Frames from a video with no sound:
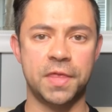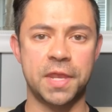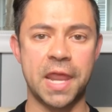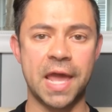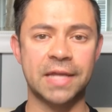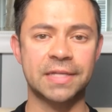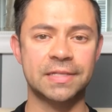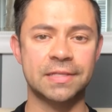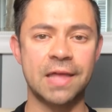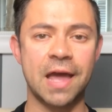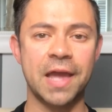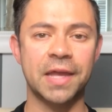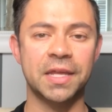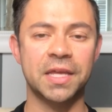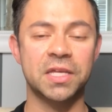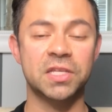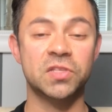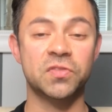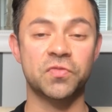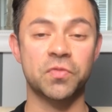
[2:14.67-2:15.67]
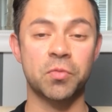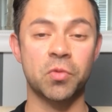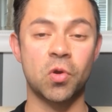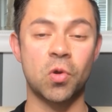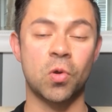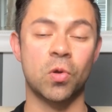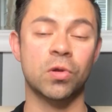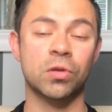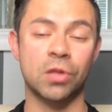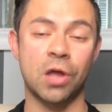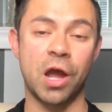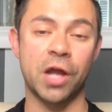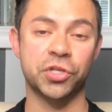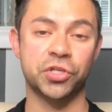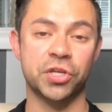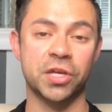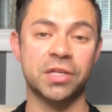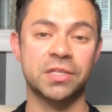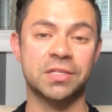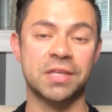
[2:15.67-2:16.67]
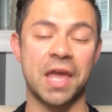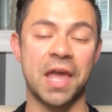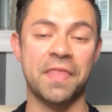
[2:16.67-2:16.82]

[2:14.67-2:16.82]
next slide is from CoreLogix,